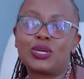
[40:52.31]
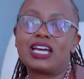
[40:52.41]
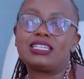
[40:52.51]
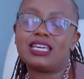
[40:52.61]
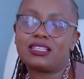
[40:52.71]
You
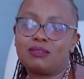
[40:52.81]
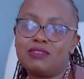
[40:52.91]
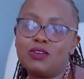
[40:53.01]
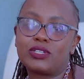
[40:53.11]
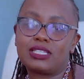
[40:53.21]
can text
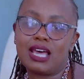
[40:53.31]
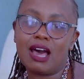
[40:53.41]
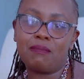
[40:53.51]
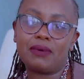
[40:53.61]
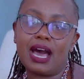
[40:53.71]
me
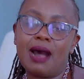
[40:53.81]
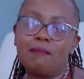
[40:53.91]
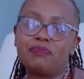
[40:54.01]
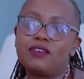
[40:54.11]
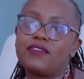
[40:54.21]
WhatsApp.
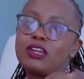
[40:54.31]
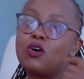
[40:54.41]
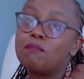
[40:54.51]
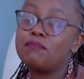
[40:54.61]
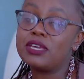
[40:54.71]
If I
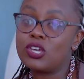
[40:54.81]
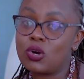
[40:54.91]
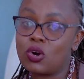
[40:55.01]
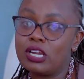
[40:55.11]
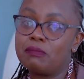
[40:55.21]
don't pick
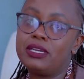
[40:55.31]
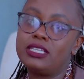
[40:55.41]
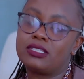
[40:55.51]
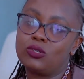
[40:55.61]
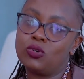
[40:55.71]
your call,
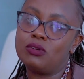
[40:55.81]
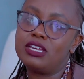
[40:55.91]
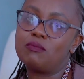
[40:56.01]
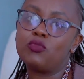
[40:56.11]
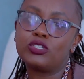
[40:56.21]
please
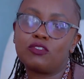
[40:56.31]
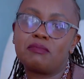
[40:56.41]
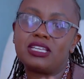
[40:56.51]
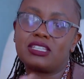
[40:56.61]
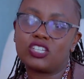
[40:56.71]
know most of
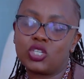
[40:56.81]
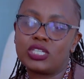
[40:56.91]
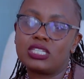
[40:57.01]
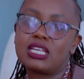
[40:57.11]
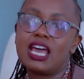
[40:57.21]
my
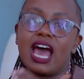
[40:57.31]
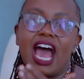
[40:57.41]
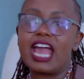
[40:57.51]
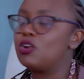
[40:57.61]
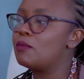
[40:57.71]
sessions
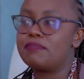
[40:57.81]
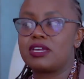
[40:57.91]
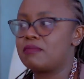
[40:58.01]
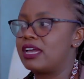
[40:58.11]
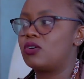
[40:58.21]
I don't
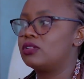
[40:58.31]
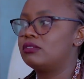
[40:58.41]
pick my call.